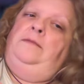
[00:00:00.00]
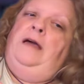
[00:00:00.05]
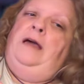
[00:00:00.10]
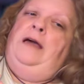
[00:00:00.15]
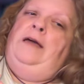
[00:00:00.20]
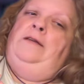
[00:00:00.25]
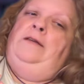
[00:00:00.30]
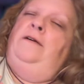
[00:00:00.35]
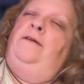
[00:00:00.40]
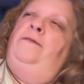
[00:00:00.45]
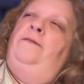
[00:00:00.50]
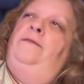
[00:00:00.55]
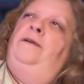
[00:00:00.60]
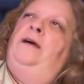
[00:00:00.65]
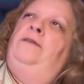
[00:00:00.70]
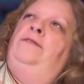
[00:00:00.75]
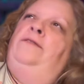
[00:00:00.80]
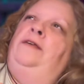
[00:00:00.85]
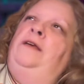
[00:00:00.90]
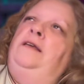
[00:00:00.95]

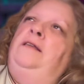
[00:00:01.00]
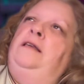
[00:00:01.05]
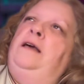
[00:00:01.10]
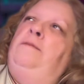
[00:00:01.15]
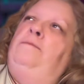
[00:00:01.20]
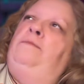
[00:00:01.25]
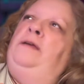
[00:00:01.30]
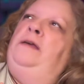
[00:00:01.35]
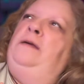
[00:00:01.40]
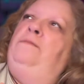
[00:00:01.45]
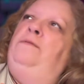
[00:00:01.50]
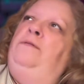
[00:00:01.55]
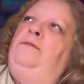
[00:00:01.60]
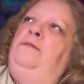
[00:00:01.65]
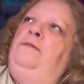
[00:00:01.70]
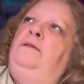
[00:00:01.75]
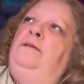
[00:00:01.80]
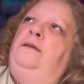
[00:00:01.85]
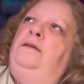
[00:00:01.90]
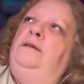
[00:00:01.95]
I think that
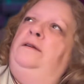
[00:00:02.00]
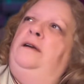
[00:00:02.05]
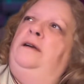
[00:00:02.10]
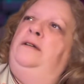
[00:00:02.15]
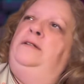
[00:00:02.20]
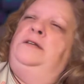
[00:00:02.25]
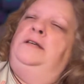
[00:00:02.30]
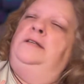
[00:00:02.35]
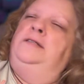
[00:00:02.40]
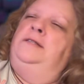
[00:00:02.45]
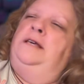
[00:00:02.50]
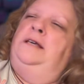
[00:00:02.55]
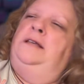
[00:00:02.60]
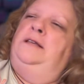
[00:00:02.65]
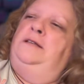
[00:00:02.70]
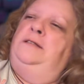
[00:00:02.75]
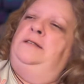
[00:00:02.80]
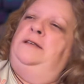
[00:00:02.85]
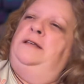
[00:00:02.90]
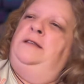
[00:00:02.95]
people. I'm just gonna say
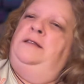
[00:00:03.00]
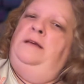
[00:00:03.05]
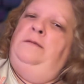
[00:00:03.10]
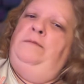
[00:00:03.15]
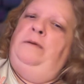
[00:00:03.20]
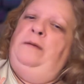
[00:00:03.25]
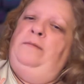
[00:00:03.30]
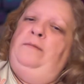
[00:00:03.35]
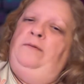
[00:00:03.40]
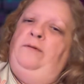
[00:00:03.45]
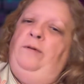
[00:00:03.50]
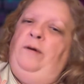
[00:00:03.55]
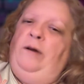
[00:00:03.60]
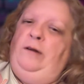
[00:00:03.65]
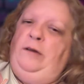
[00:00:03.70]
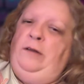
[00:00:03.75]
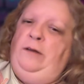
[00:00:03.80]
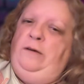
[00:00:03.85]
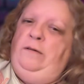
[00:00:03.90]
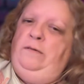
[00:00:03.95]
this. I think people who are
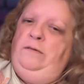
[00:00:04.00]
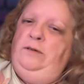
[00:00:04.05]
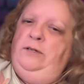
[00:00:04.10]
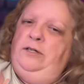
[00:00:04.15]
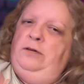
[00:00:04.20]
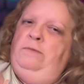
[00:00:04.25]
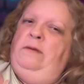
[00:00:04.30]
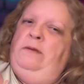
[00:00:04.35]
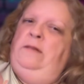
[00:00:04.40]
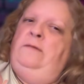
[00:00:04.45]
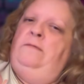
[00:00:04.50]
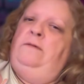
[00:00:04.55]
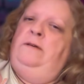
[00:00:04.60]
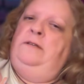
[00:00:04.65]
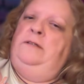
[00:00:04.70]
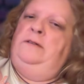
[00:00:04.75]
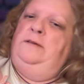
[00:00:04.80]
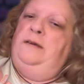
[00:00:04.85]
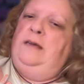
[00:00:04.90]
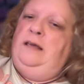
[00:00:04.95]
new should be the
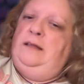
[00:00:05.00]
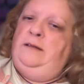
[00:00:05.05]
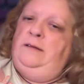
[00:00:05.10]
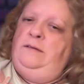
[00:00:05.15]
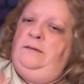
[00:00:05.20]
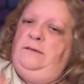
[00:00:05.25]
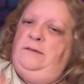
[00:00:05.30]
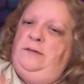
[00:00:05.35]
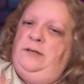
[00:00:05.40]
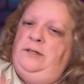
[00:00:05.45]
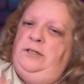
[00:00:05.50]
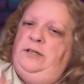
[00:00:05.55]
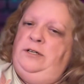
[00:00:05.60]
ones who get the closing